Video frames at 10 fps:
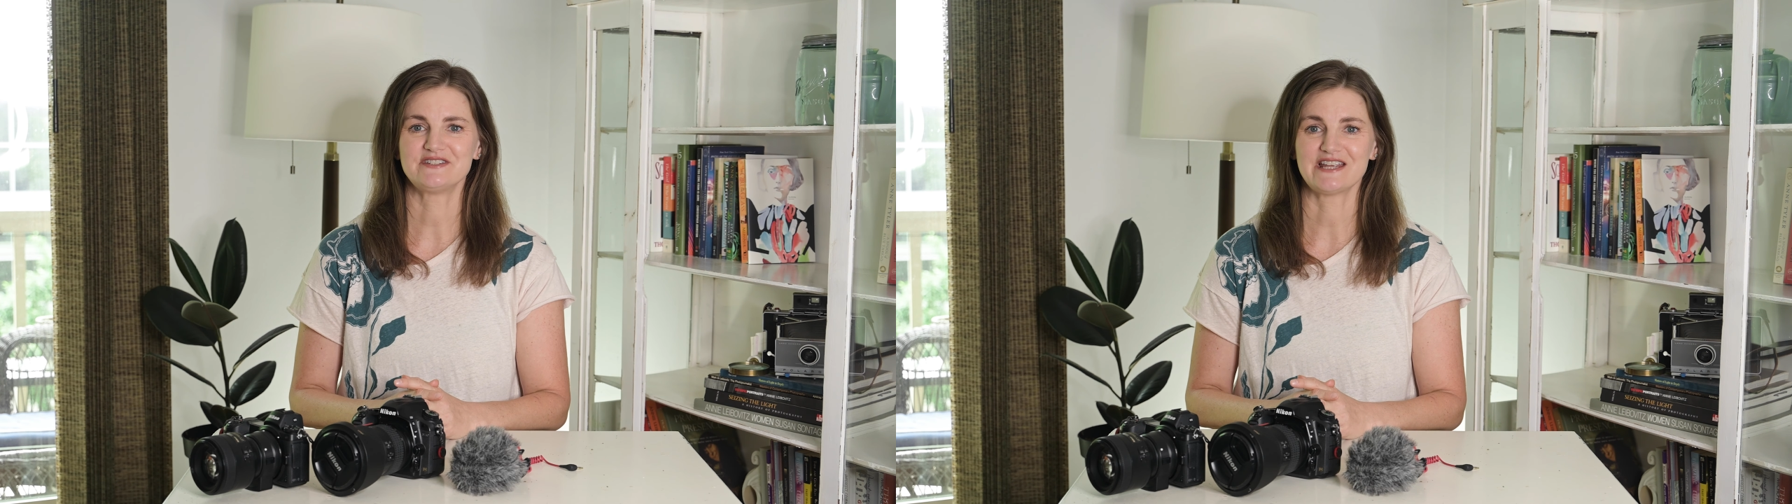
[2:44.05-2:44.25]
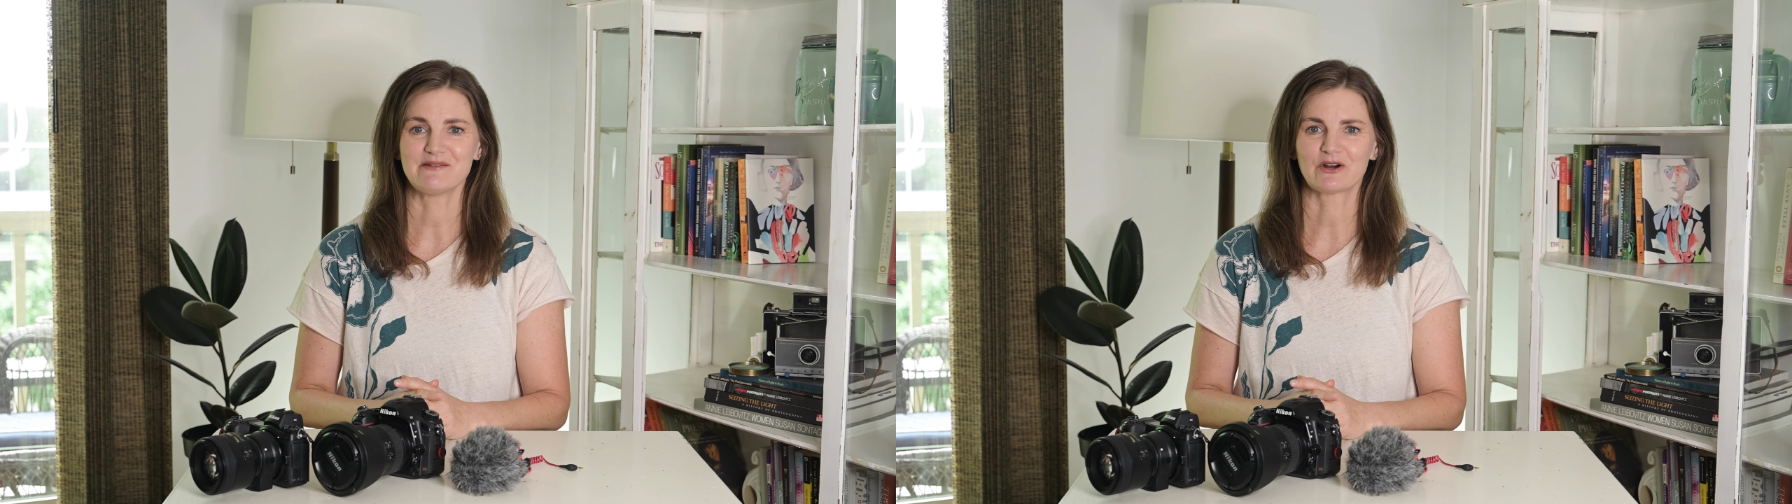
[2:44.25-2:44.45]

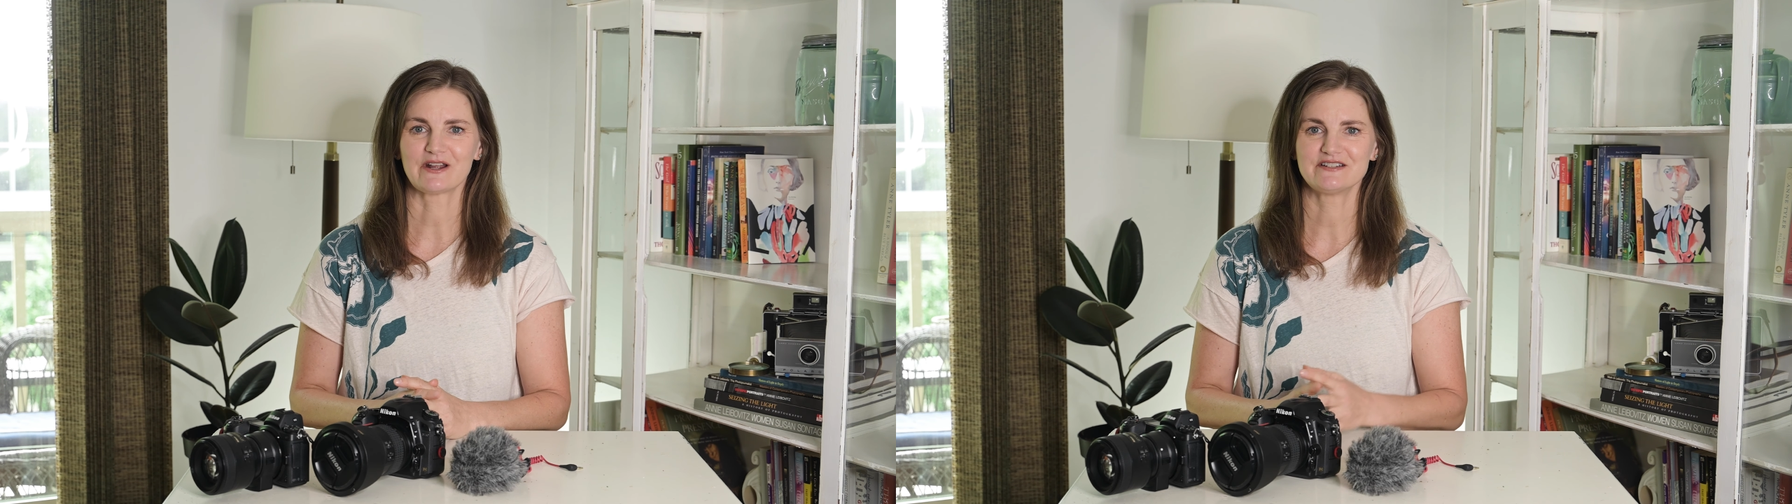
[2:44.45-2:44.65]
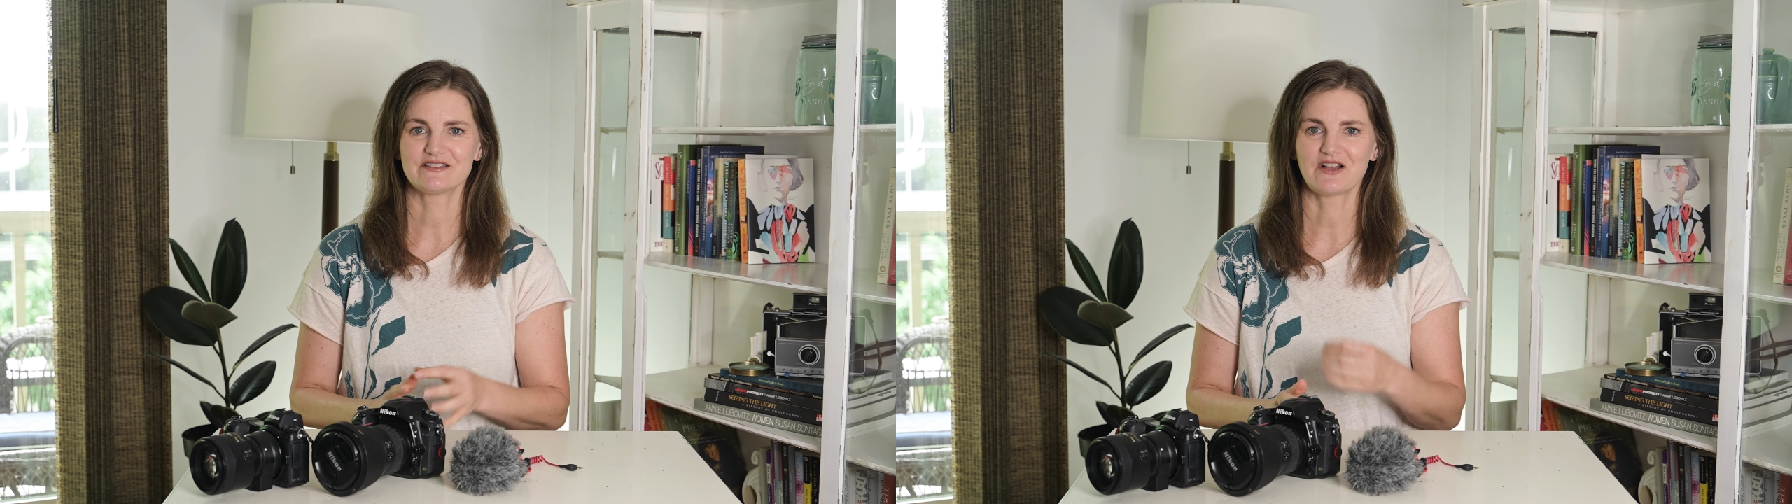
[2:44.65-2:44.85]
deeper
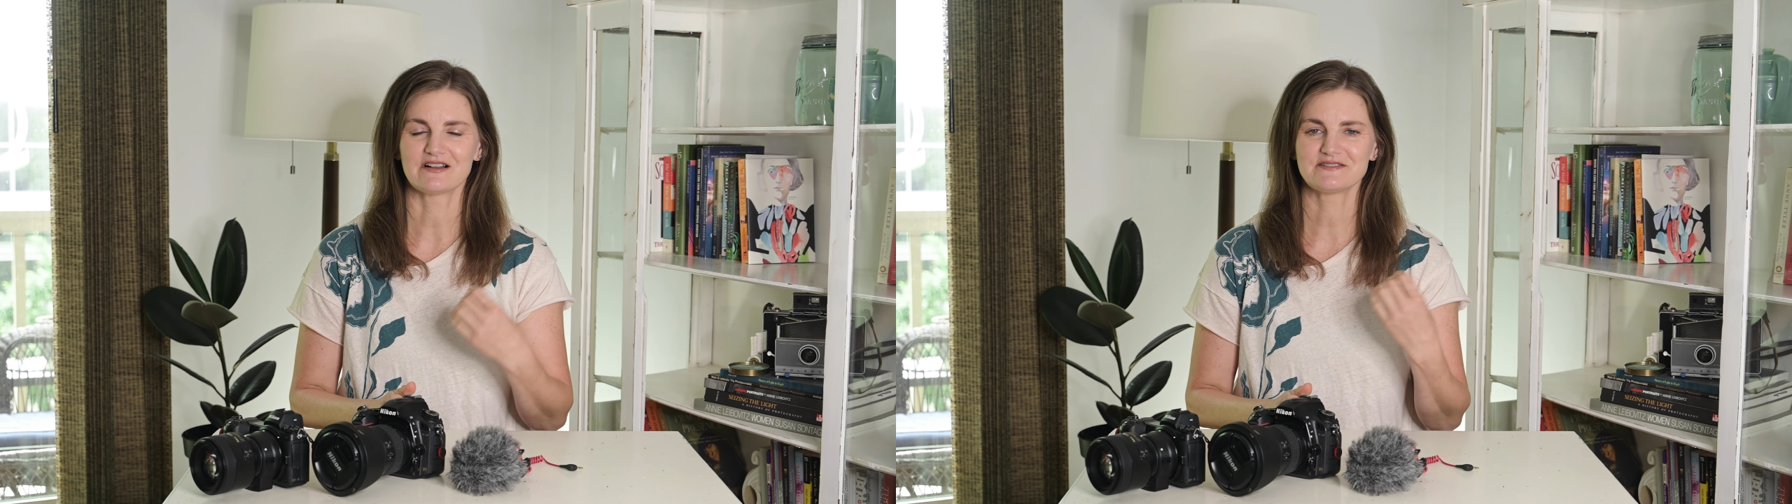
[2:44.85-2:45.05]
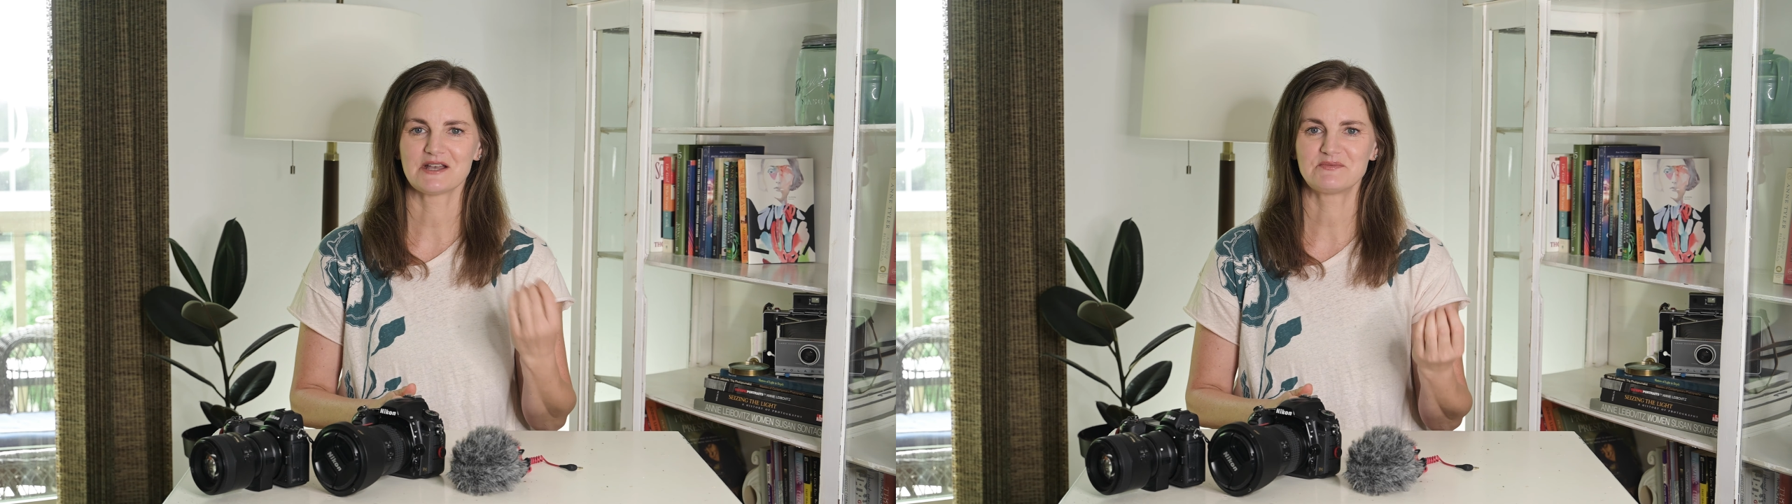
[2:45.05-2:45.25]
into the
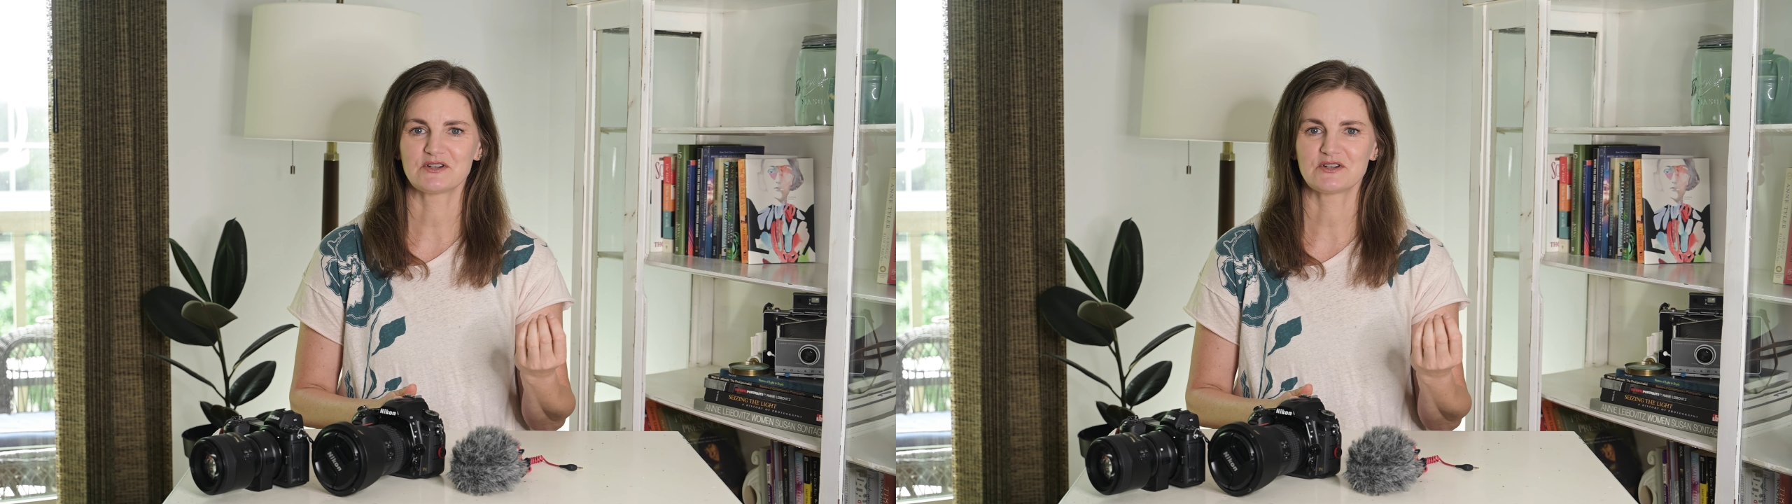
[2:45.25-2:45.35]
concept